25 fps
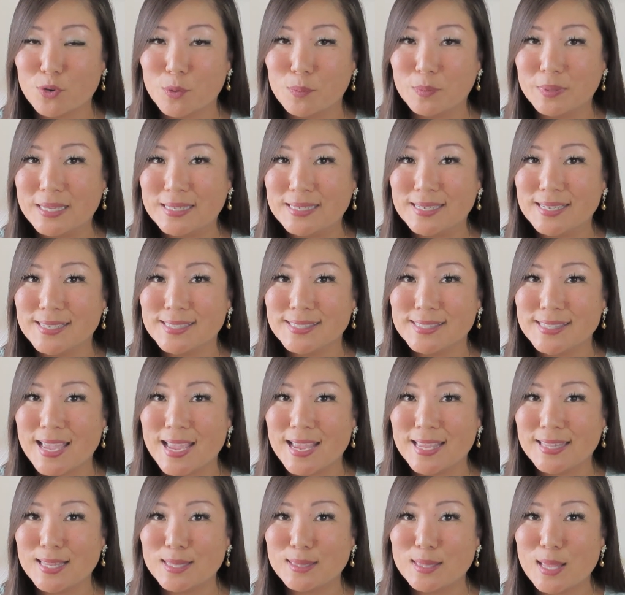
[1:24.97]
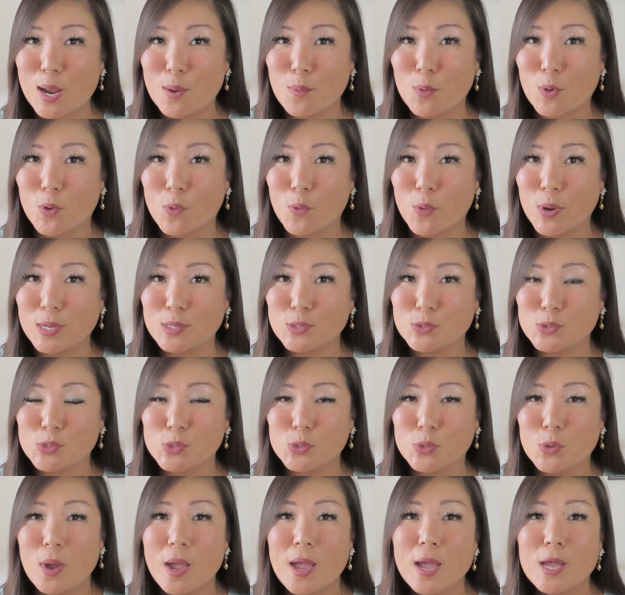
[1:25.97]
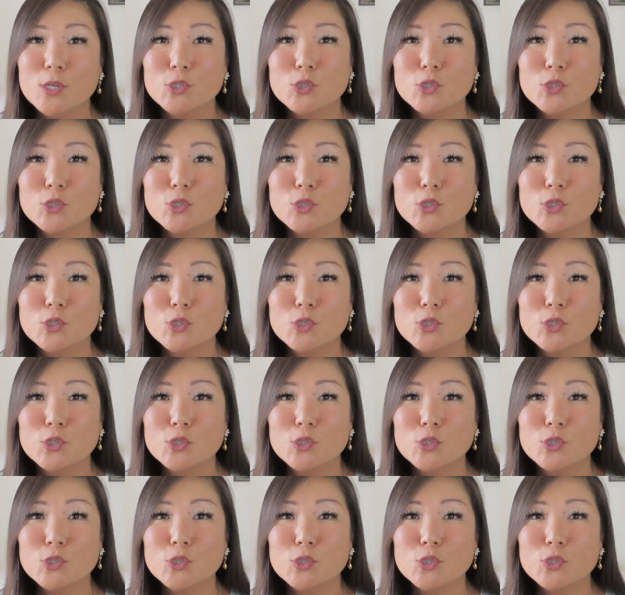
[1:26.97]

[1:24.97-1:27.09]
from Linda saying that they were going to